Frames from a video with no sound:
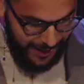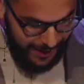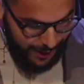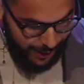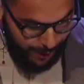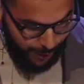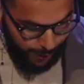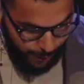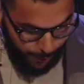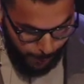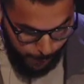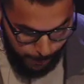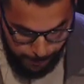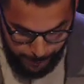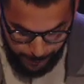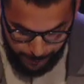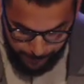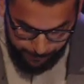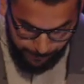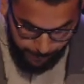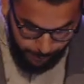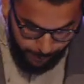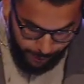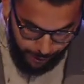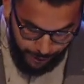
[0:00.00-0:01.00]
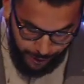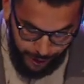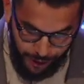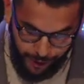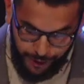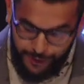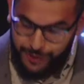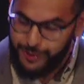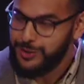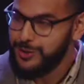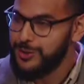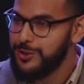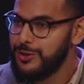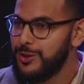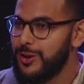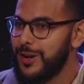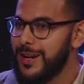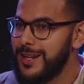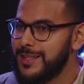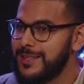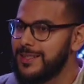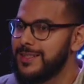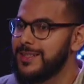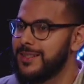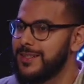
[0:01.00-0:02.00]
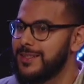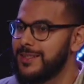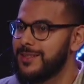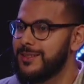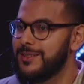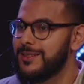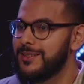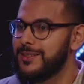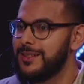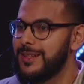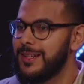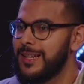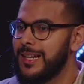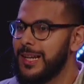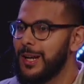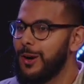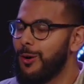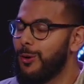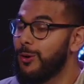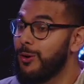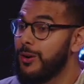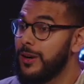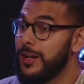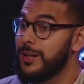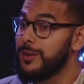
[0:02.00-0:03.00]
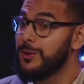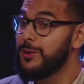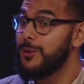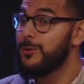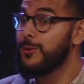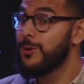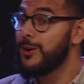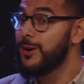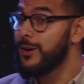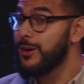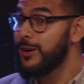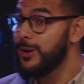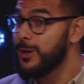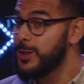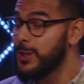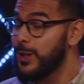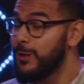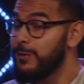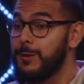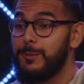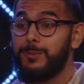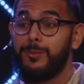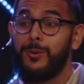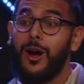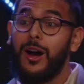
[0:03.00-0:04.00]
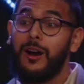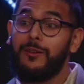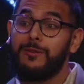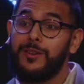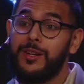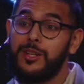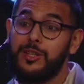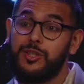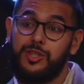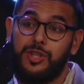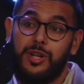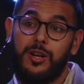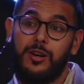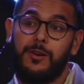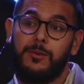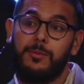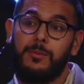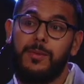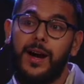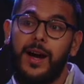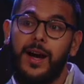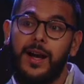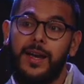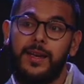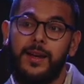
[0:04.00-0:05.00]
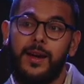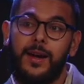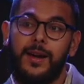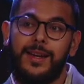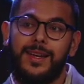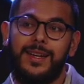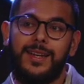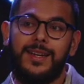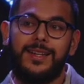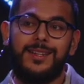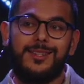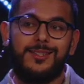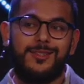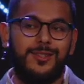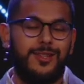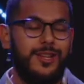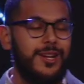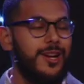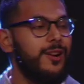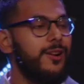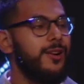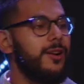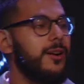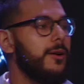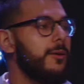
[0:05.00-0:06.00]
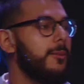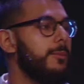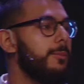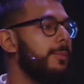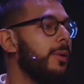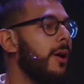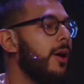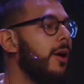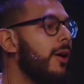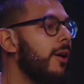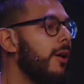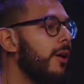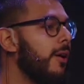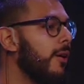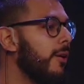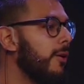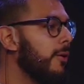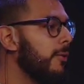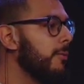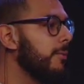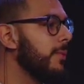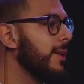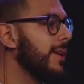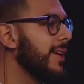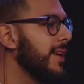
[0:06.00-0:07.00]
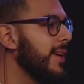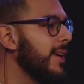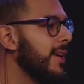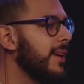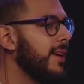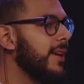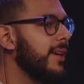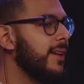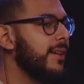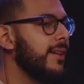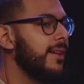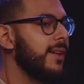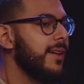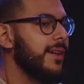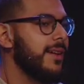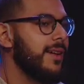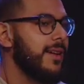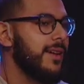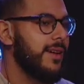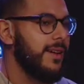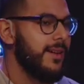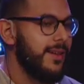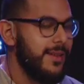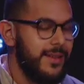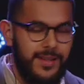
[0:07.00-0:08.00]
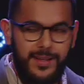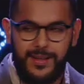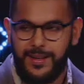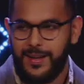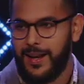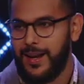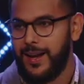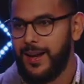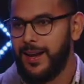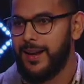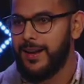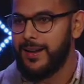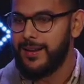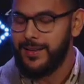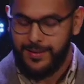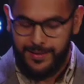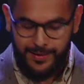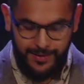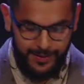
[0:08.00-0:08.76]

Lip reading: any hope for our stresses? Or in the words of the prophet Jeremiah, is there a balm in Gilead?